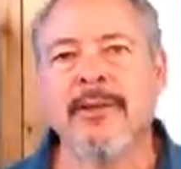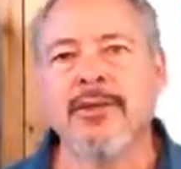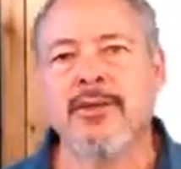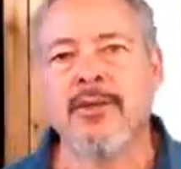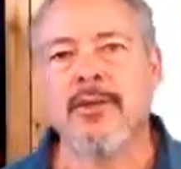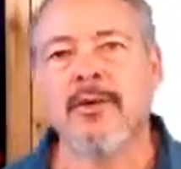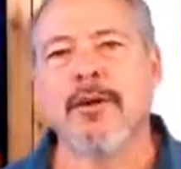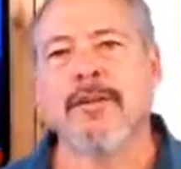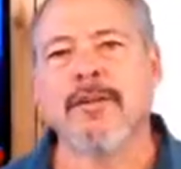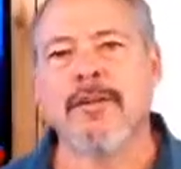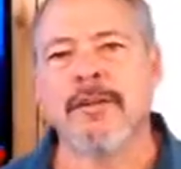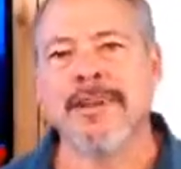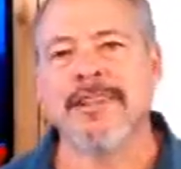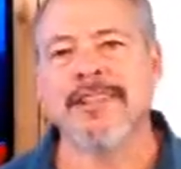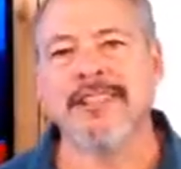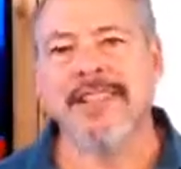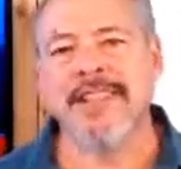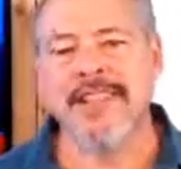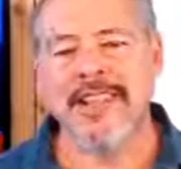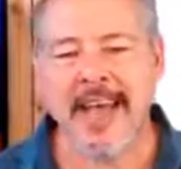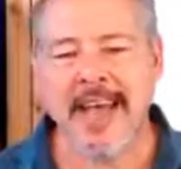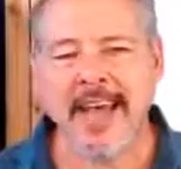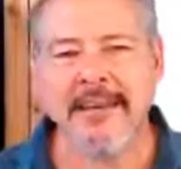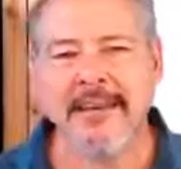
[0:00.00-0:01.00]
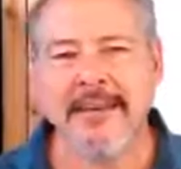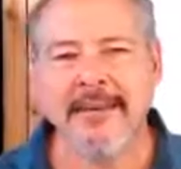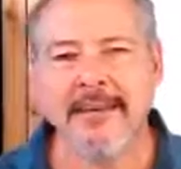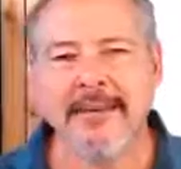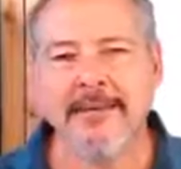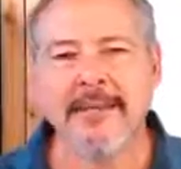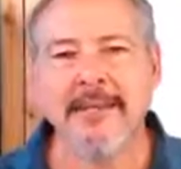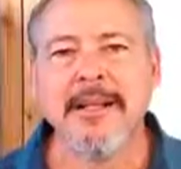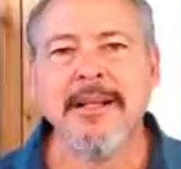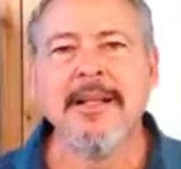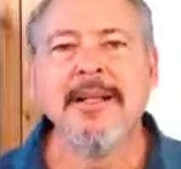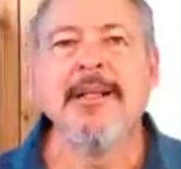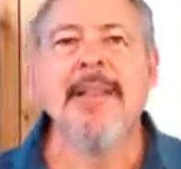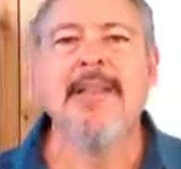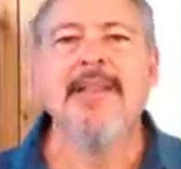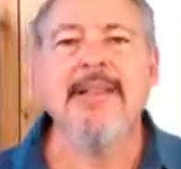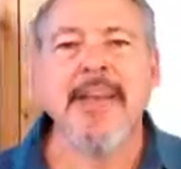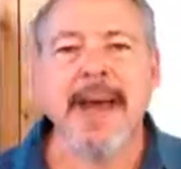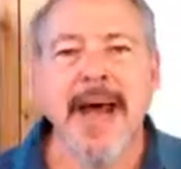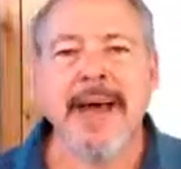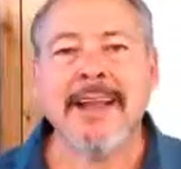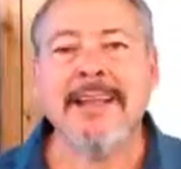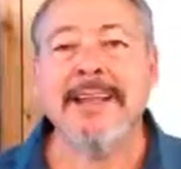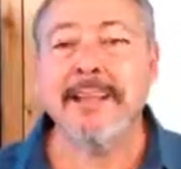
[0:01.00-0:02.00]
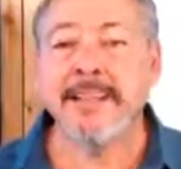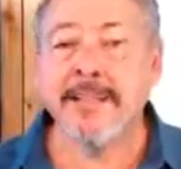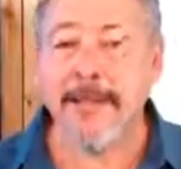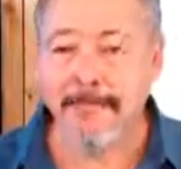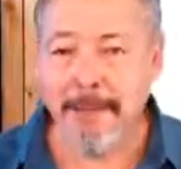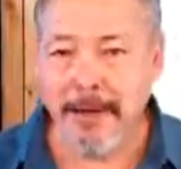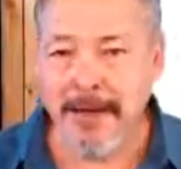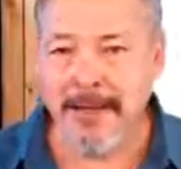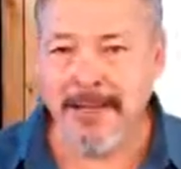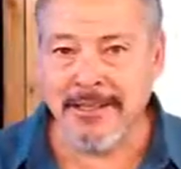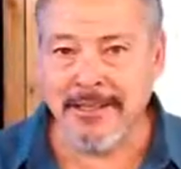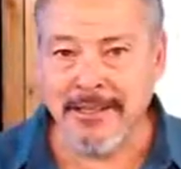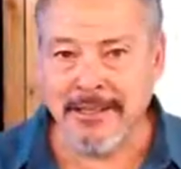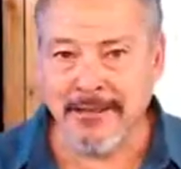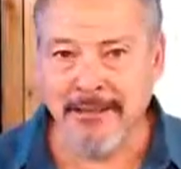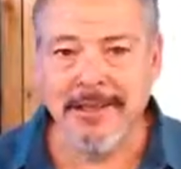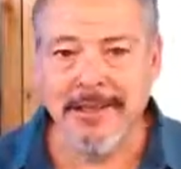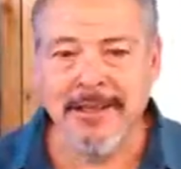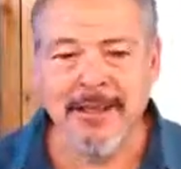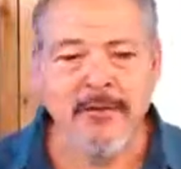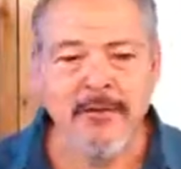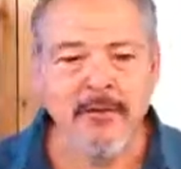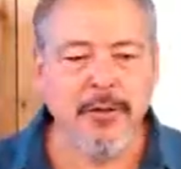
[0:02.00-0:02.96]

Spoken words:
to our friends in Canada, that is a positive.